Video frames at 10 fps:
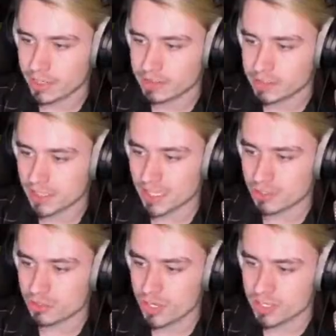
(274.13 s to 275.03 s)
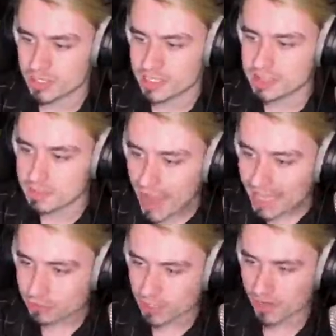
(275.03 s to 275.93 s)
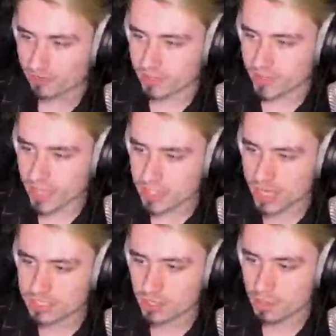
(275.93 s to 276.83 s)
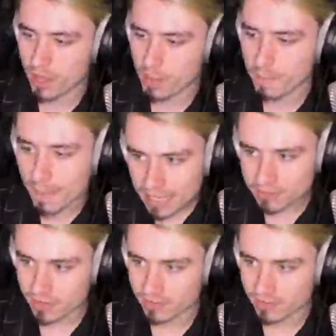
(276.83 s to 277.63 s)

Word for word: let's cut down the trees. This is Minecraft. As you guys know, I've become a Minecraft